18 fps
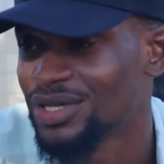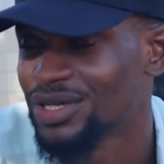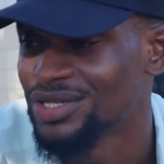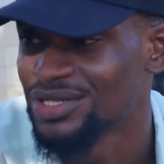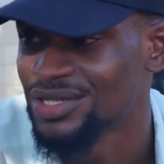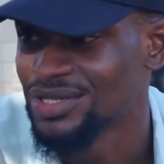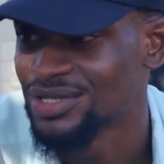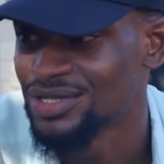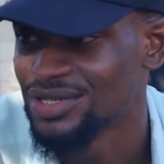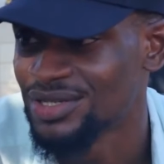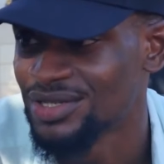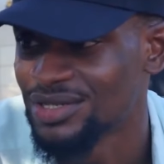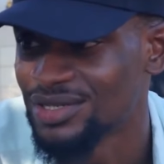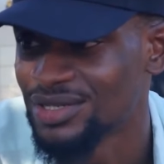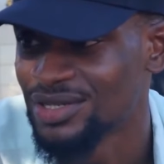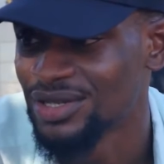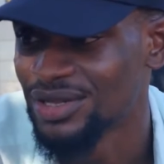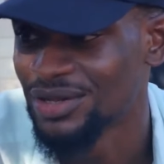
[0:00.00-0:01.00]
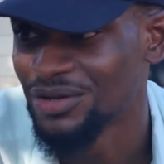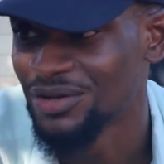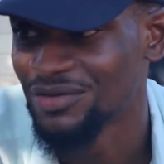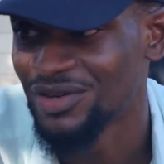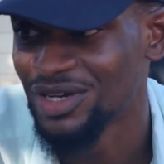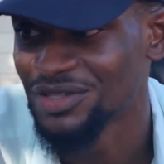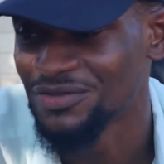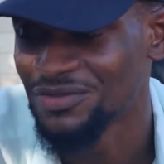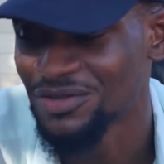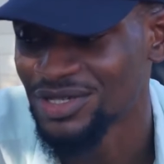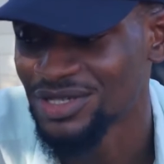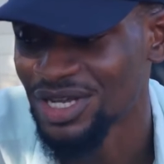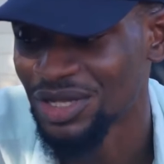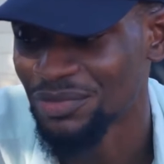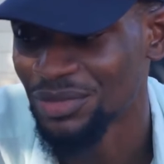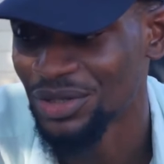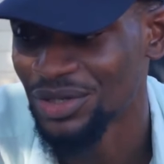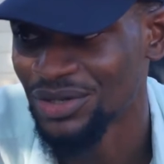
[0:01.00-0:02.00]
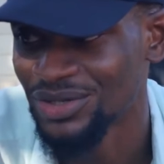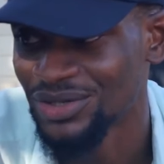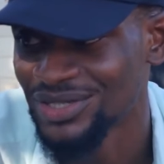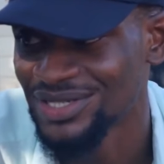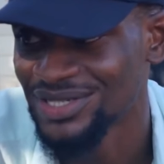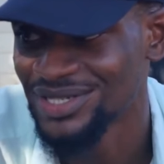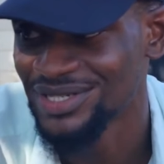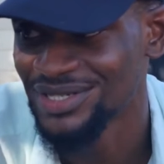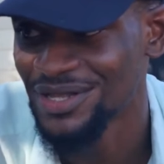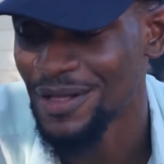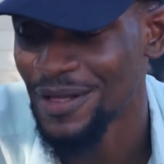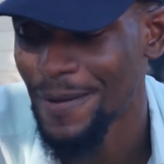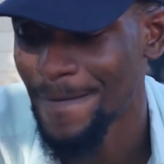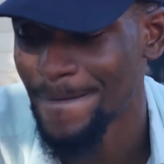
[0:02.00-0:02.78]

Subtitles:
it is love at first sight, because